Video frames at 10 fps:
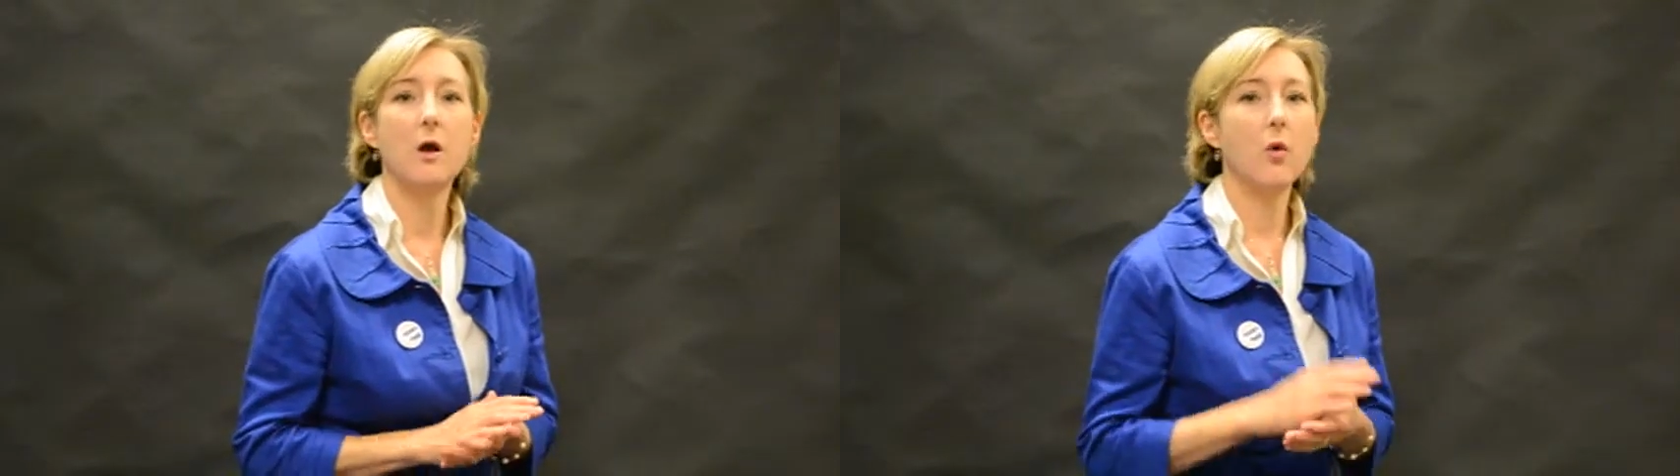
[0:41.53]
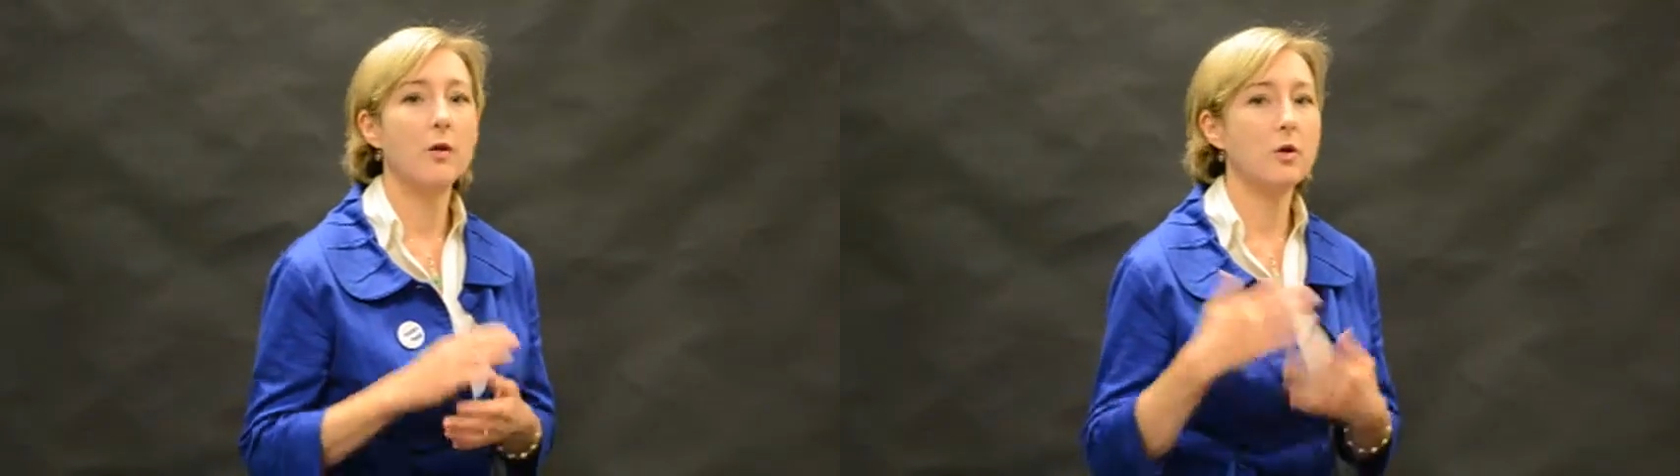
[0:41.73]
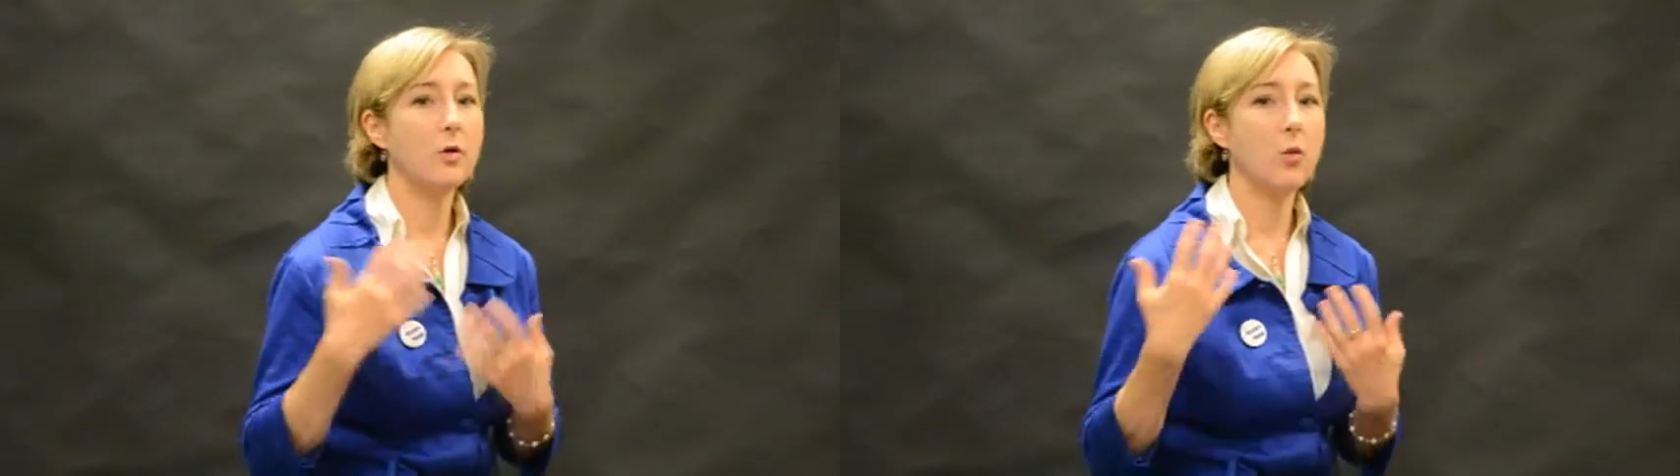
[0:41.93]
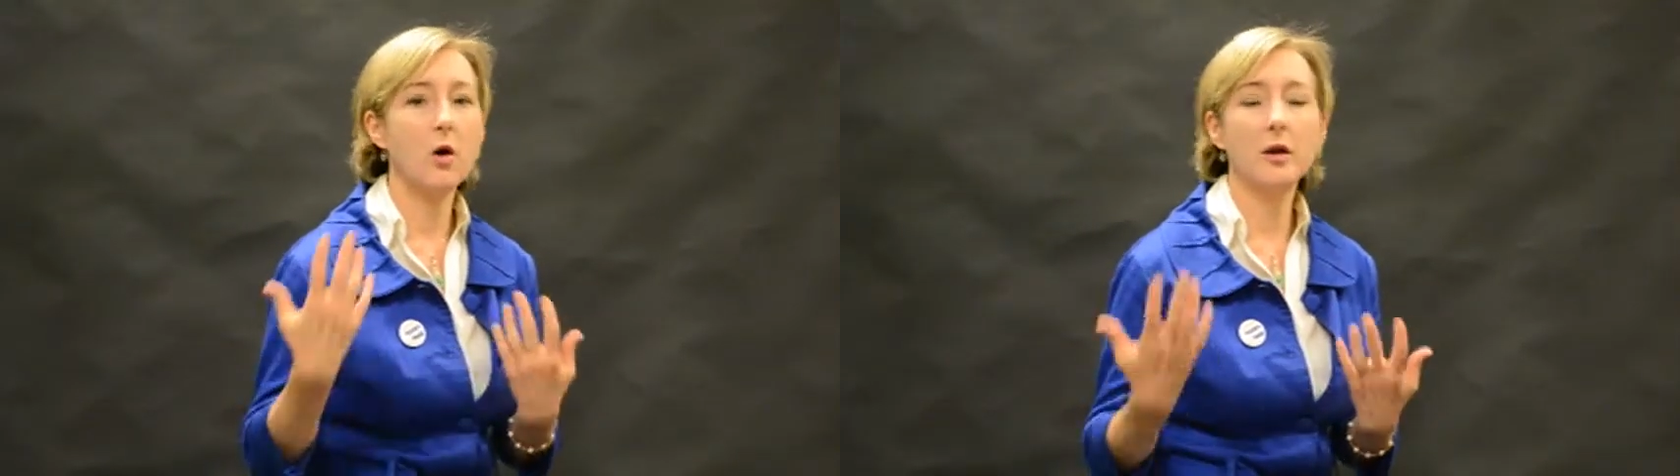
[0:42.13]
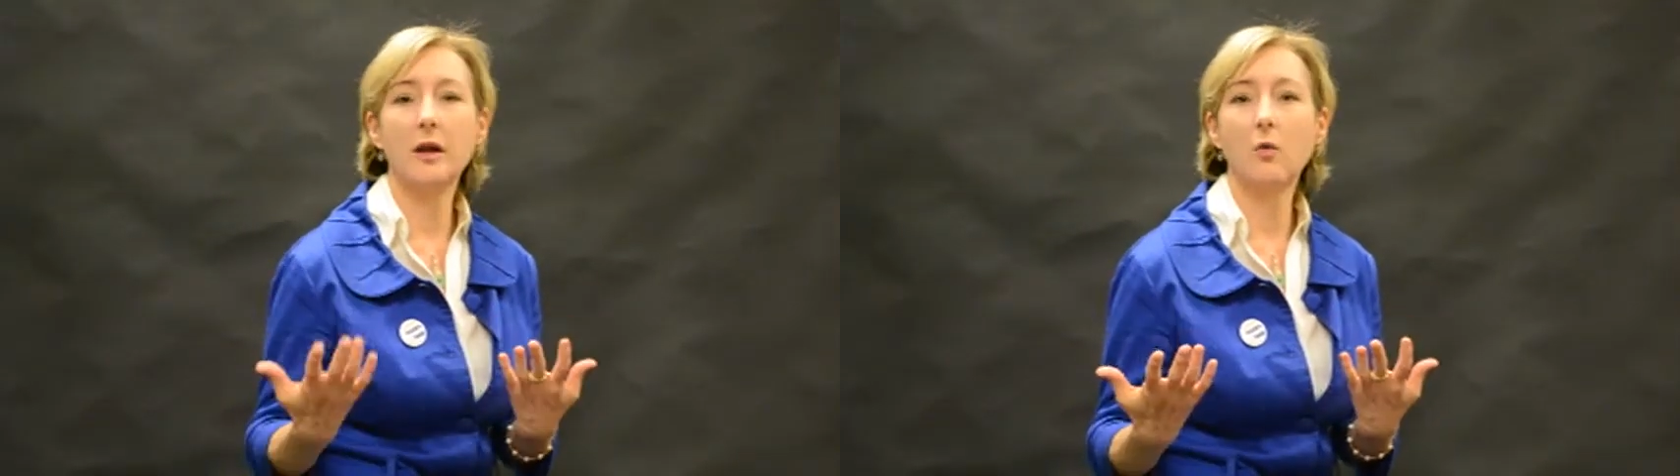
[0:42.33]
Whether you're
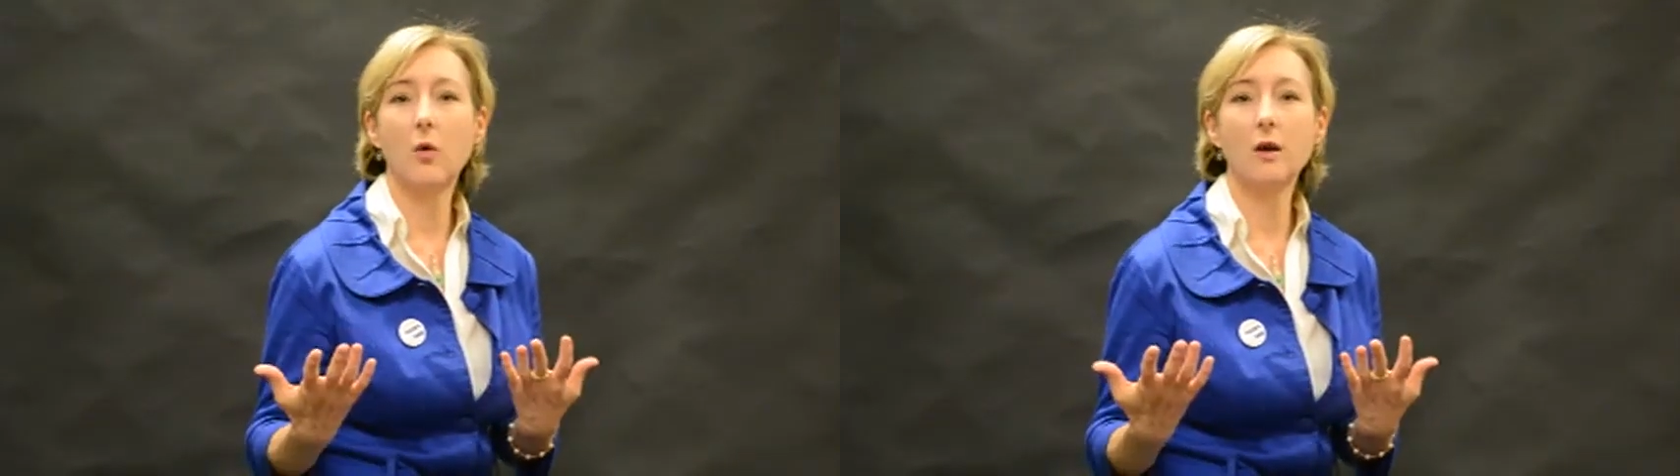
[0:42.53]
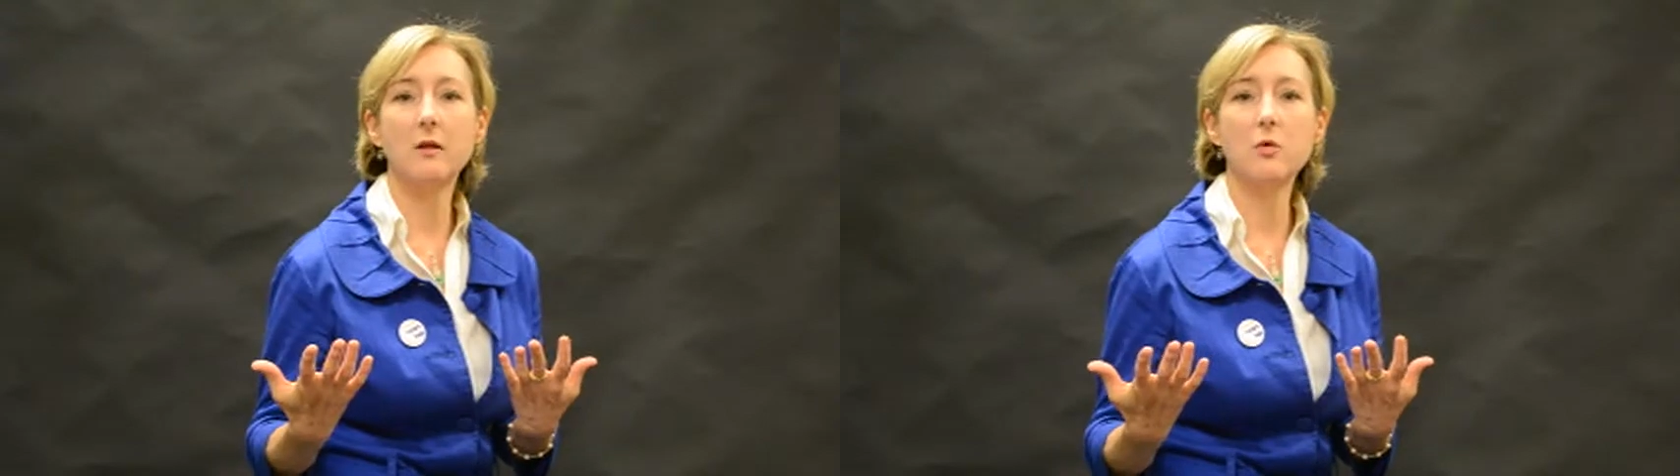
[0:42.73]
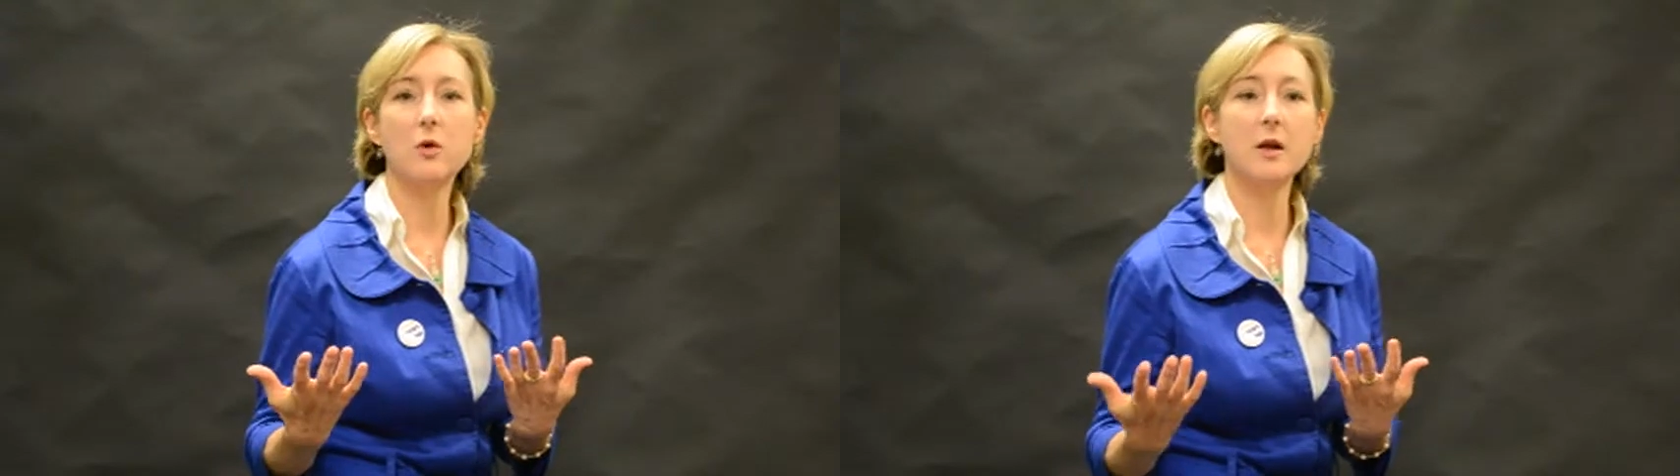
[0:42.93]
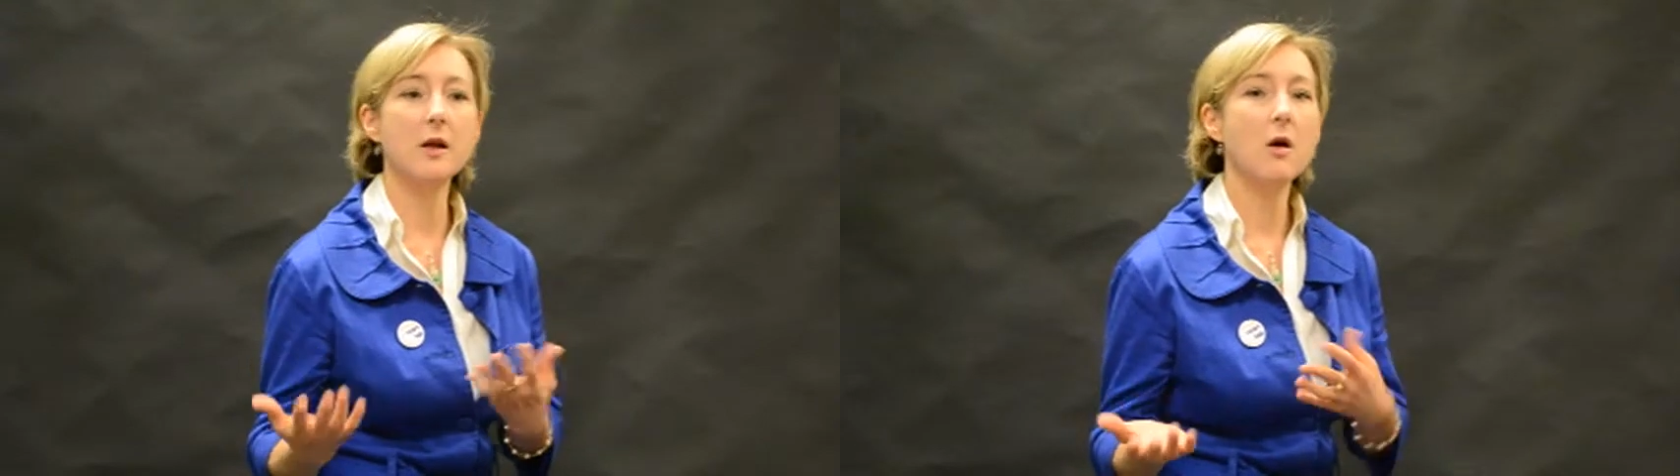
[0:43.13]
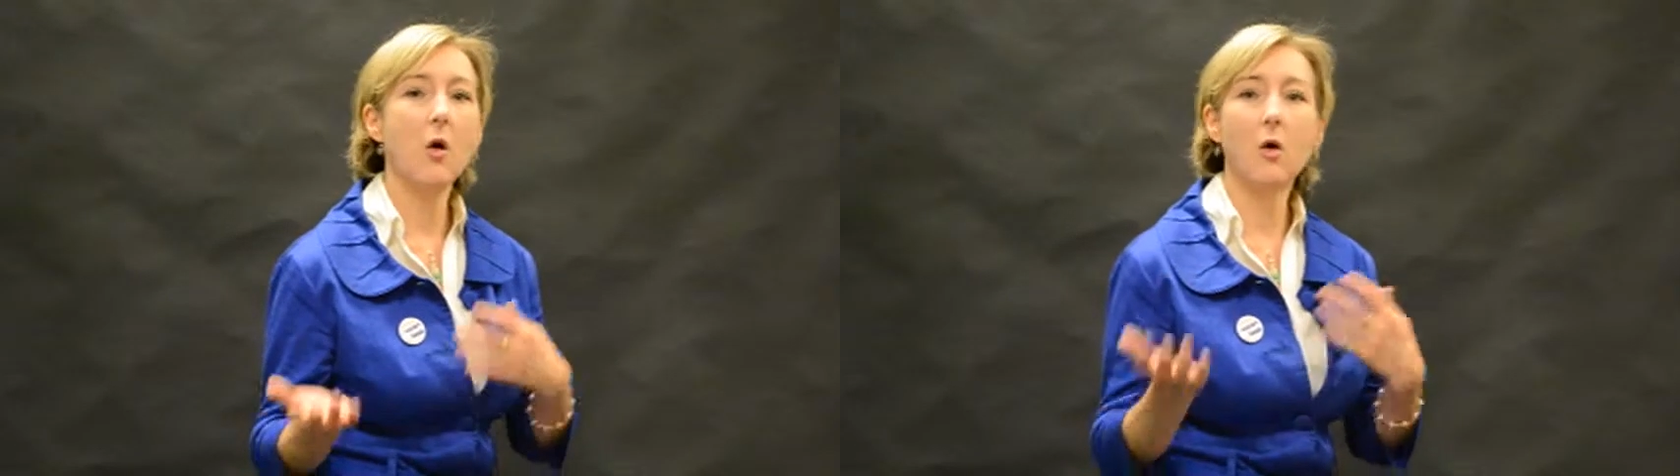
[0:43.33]
walking at 1 in the morning